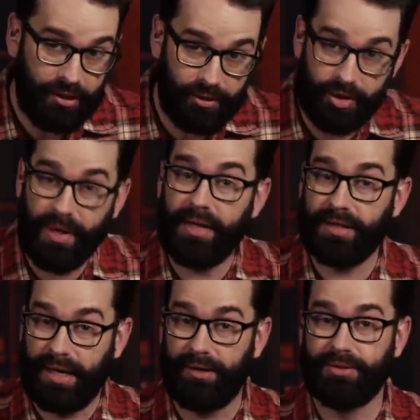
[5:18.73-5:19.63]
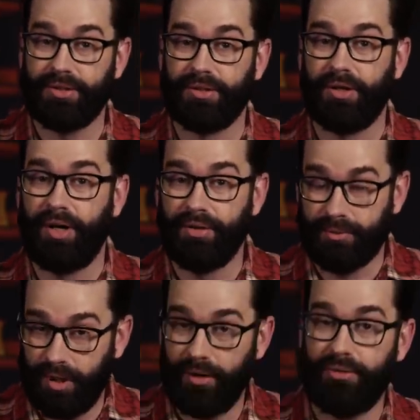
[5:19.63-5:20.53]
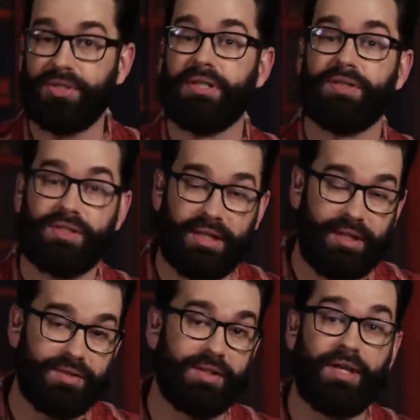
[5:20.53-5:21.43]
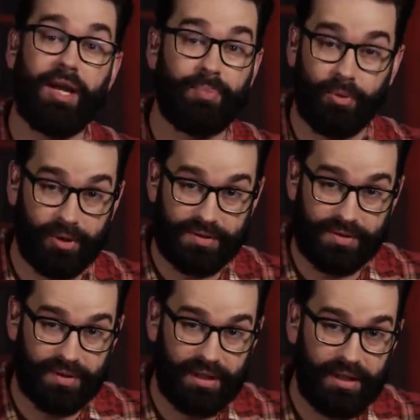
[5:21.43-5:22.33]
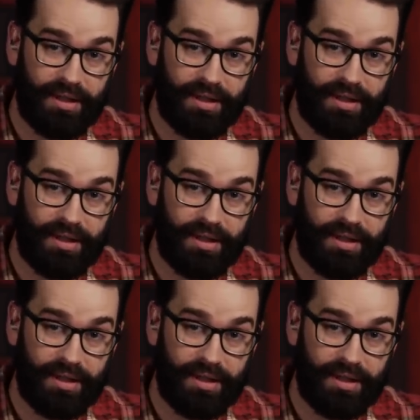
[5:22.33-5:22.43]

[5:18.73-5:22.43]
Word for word: who you may encounter on the roads and in the cities and in the airports.